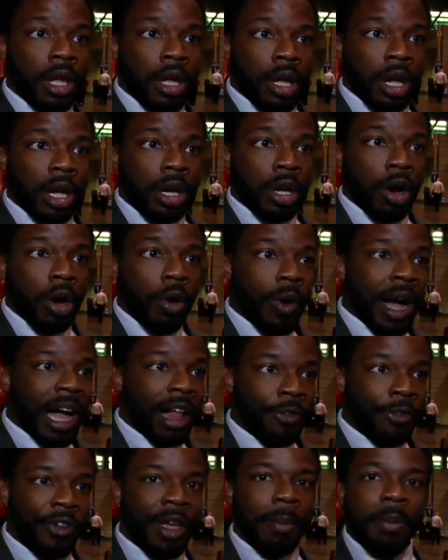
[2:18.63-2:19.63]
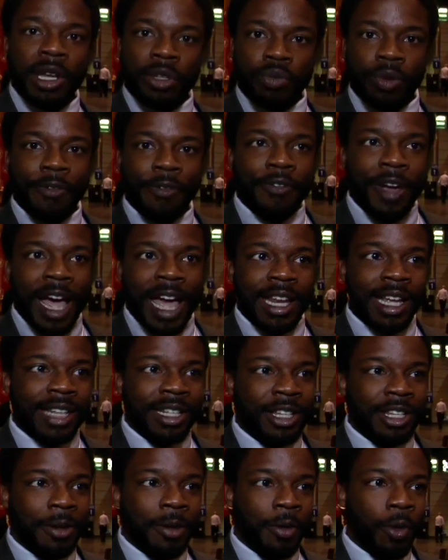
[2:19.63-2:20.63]
You know, while feminists were fighting
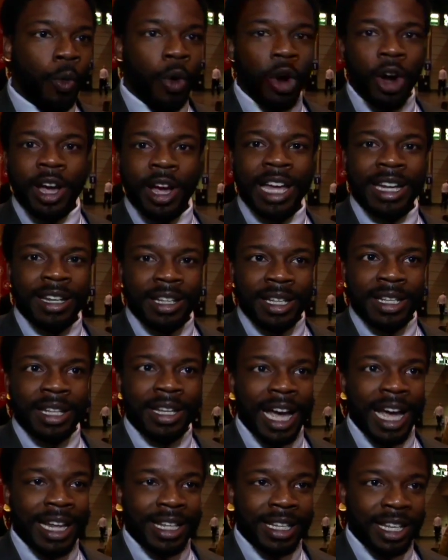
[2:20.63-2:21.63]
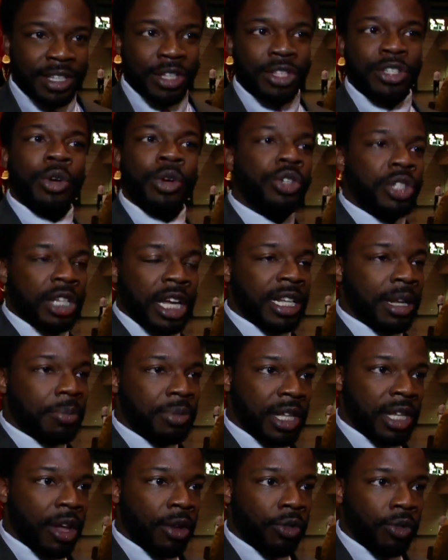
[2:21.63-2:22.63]
to work and disassociate
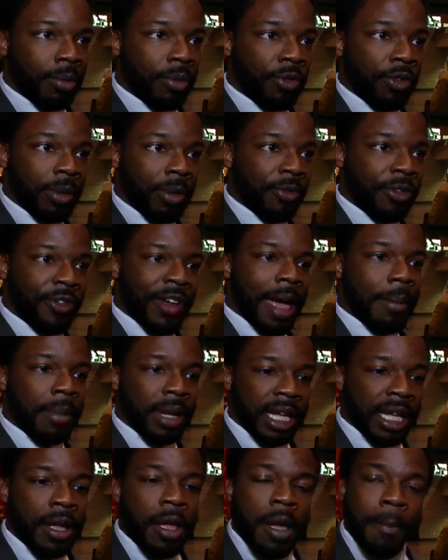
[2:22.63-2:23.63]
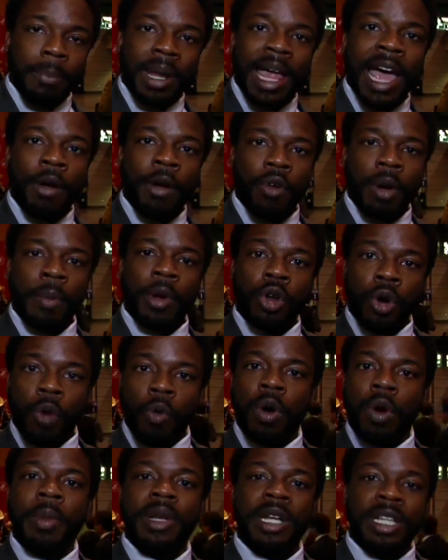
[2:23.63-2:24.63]
themselves from family, black women, or
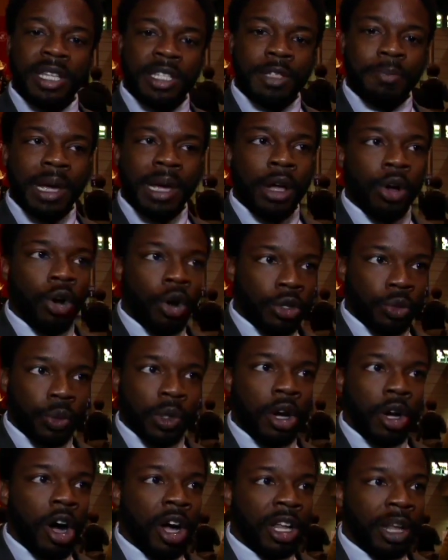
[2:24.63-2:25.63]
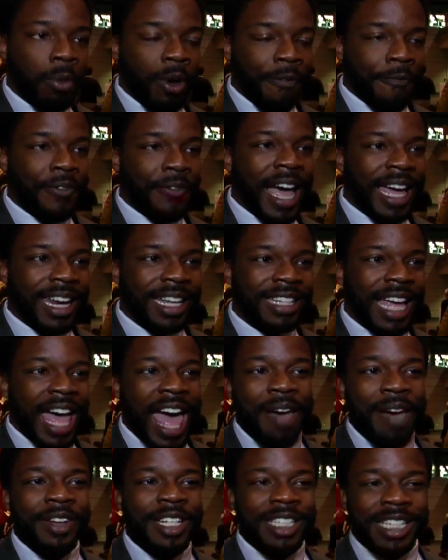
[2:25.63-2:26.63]
womanists as Bell Hooks would call them, were fighting to
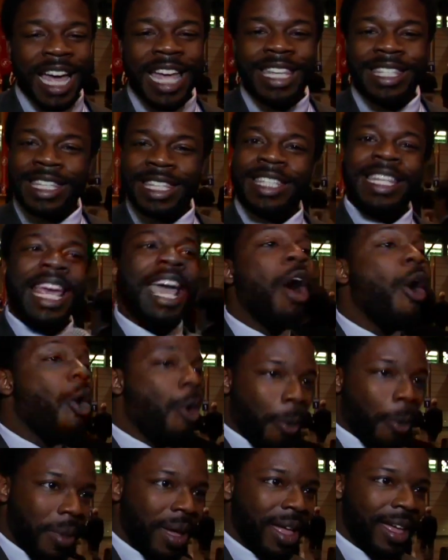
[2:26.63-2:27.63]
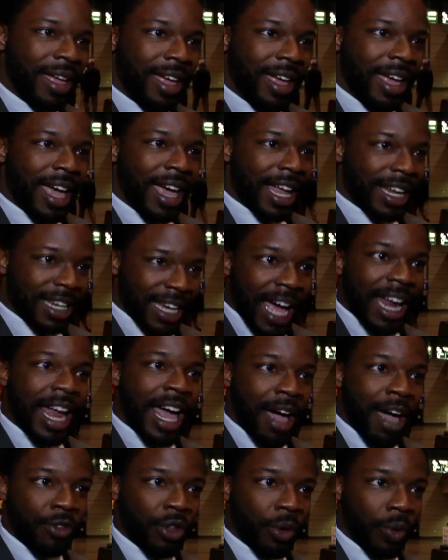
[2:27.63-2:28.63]
have a chance to stay home and not
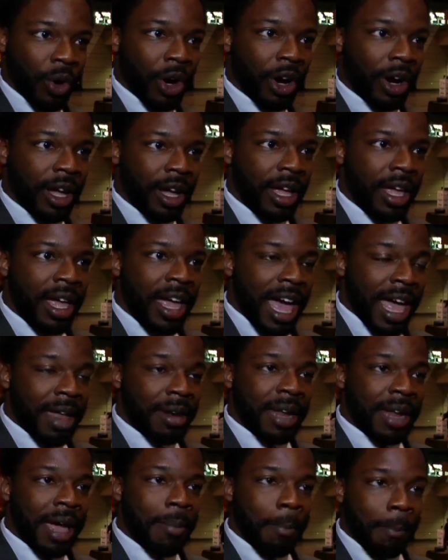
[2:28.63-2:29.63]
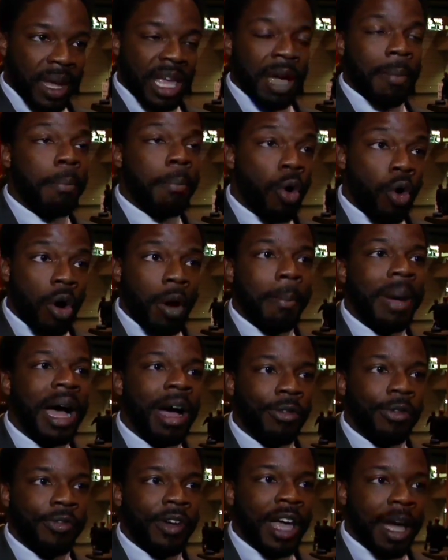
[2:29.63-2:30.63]
have to work and be more
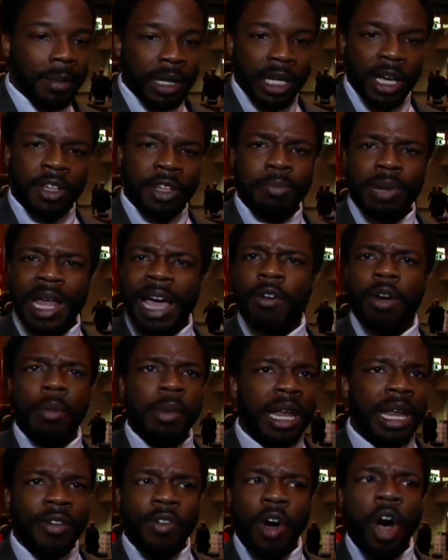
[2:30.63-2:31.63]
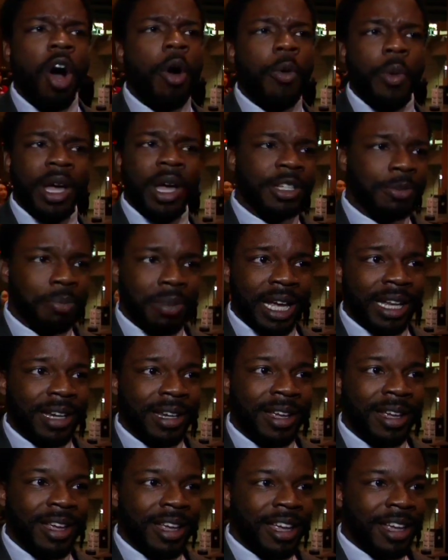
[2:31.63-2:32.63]
about family, because black women have always been
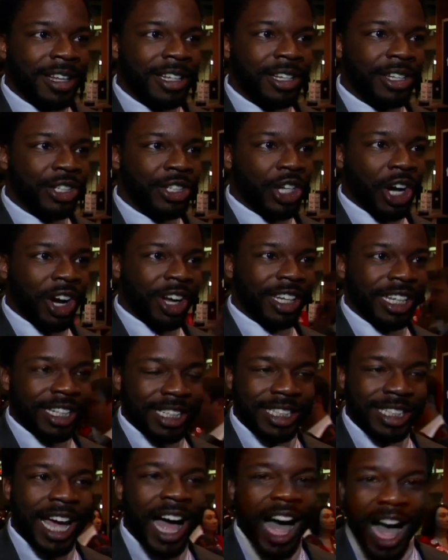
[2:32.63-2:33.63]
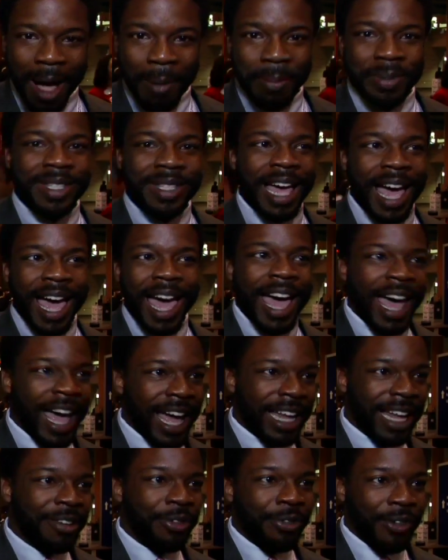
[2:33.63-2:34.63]
juggling jobs
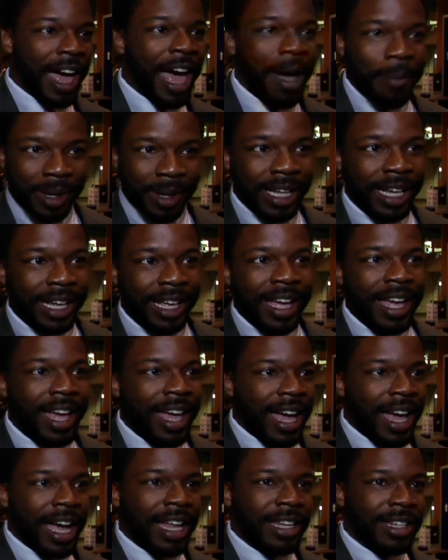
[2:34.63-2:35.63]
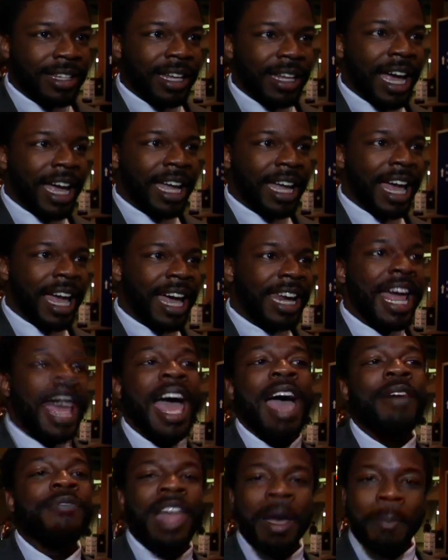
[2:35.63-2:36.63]
and family. And
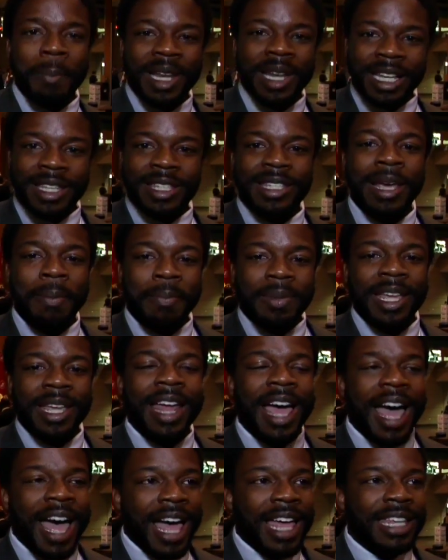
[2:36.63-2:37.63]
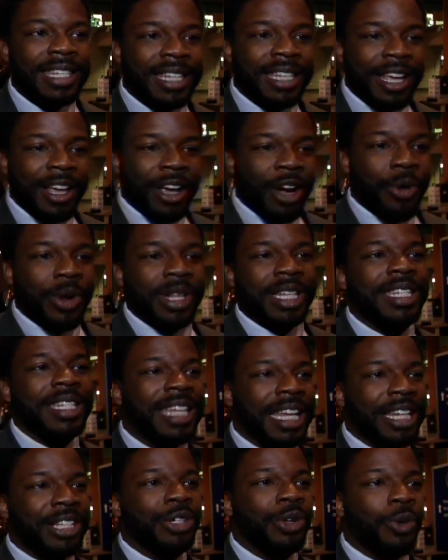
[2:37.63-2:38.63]
have not been accepted as
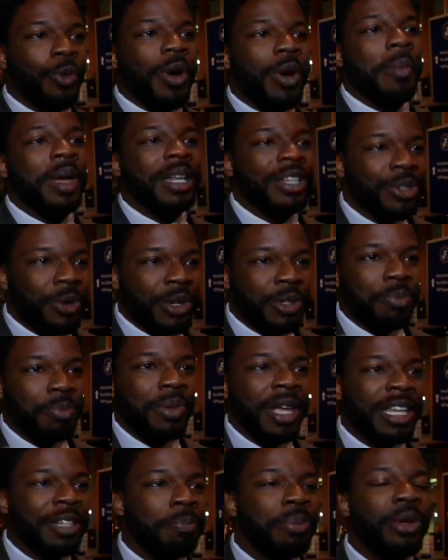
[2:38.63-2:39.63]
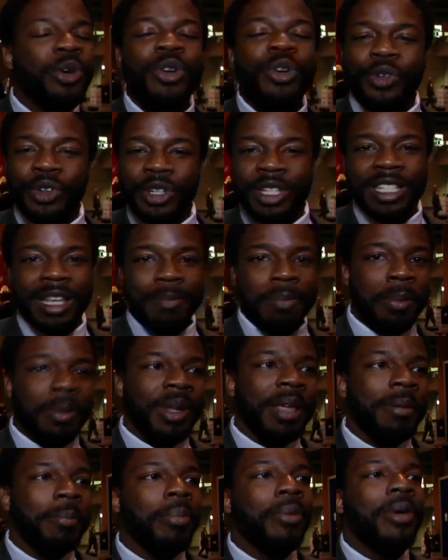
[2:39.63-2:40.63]
quintessential women. So it's beautiful to see
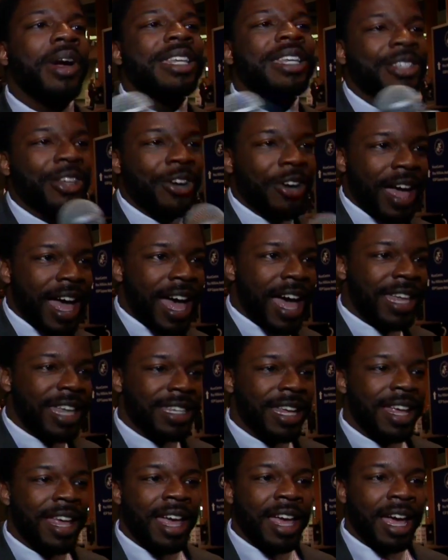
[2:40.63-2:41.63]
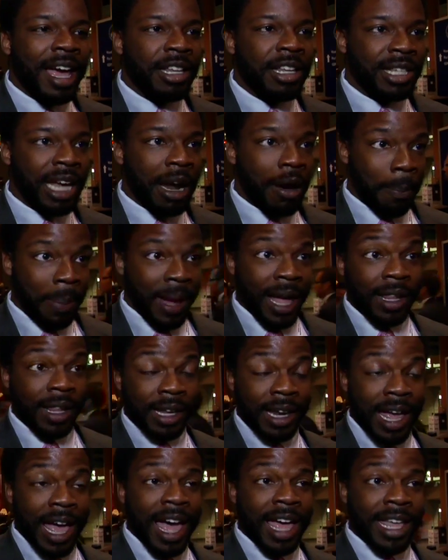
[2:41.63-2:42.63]
people embrace her, as Sarah
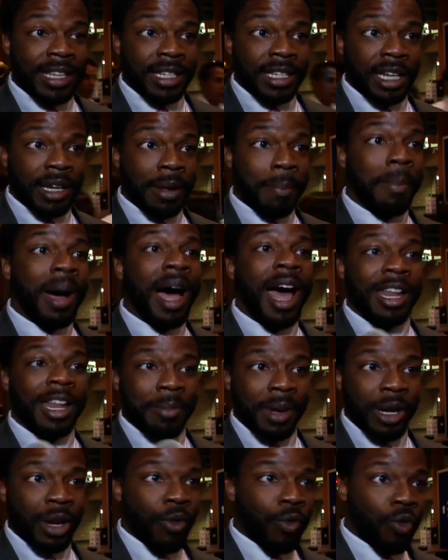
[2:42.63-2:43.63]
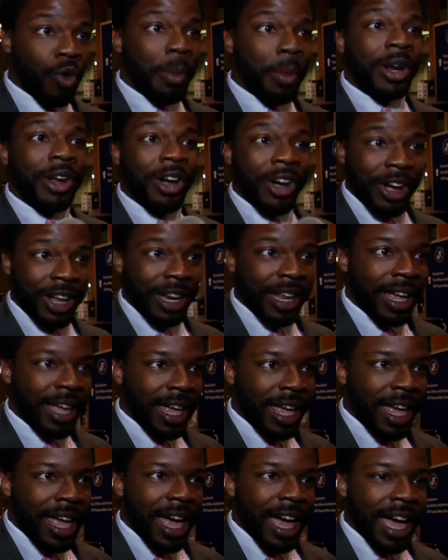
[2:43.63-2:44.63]
Palin, as an embodiment of womanhood,
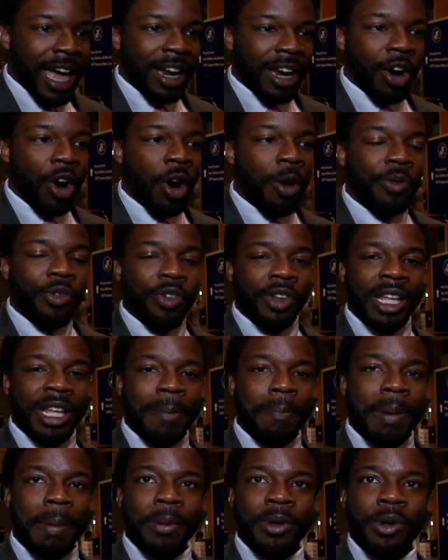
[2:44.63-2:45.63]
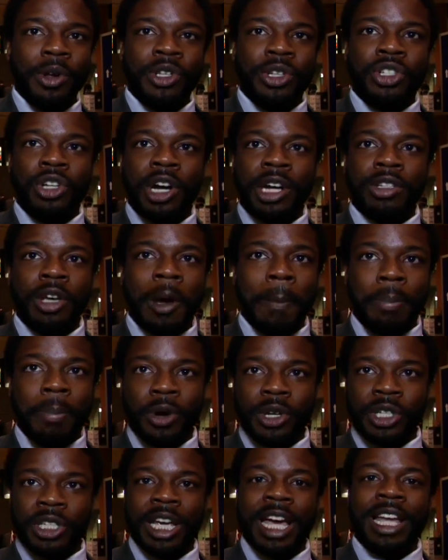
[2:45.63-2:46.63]
and hopefully people will start to
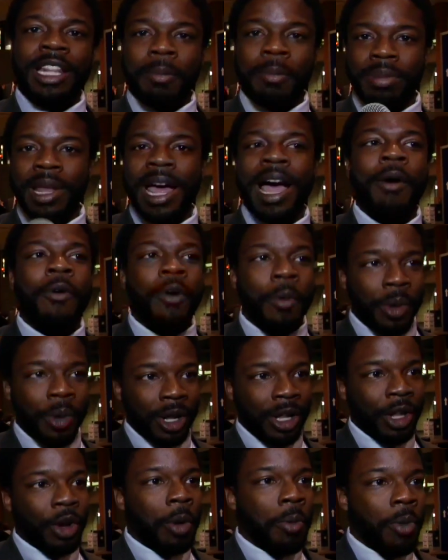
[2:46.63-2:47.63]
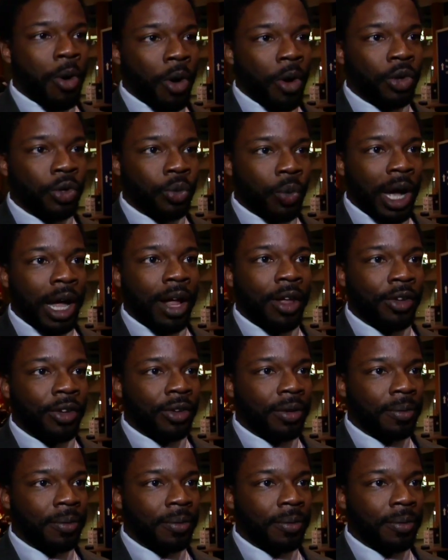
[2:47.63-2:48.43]
appreciate the black woman a little more as well.